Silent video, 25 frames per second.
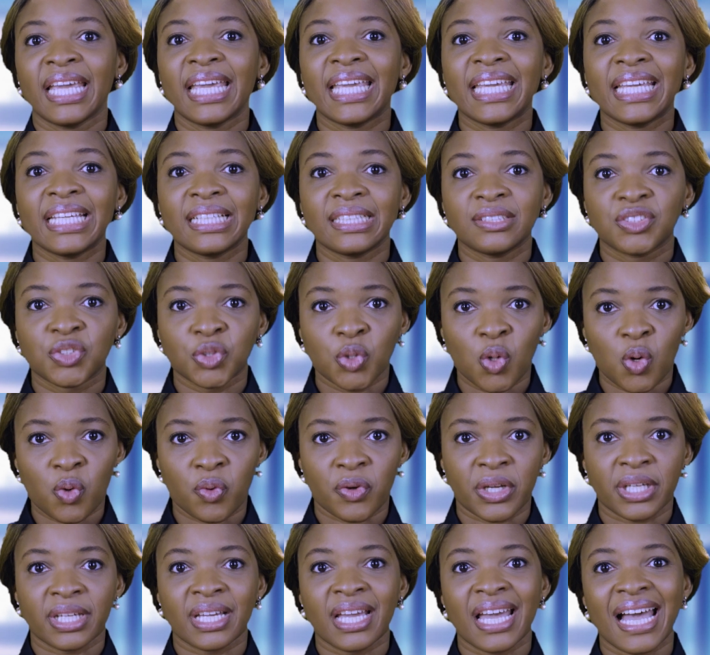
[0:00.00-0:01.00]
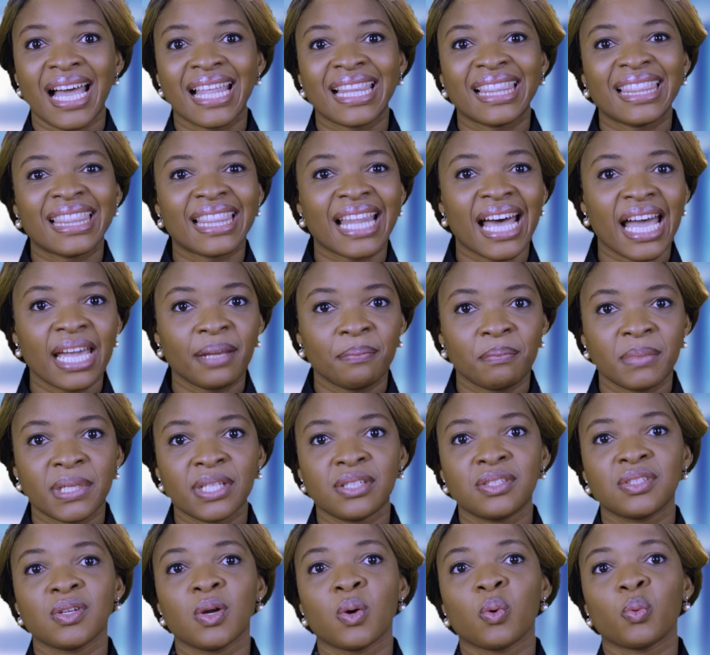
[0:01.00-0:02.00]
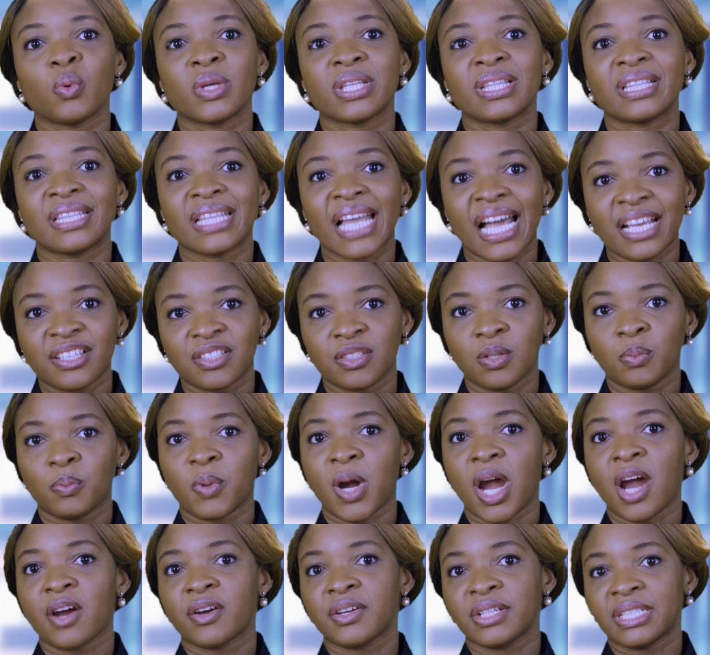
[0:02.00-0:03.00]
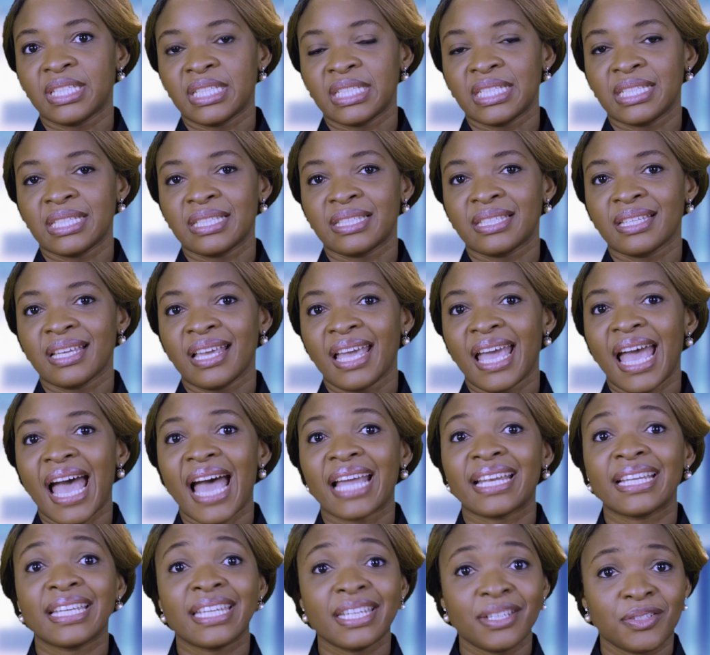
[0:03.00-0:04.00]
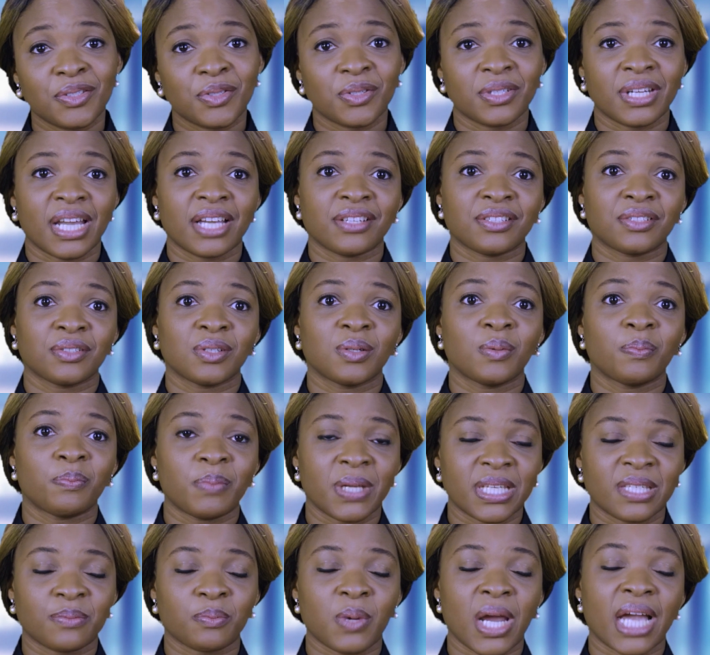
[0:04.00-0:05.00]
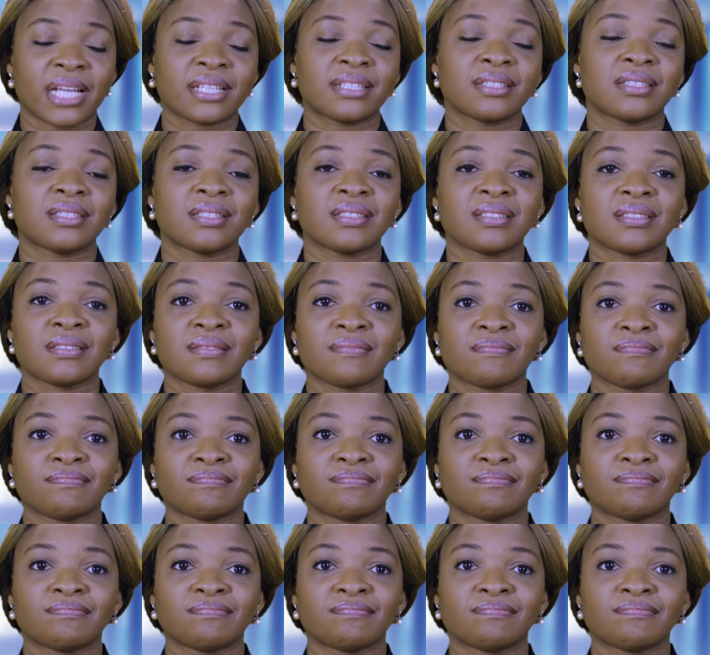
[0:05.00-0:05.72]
ensuring alignment with national priorities and international best practices.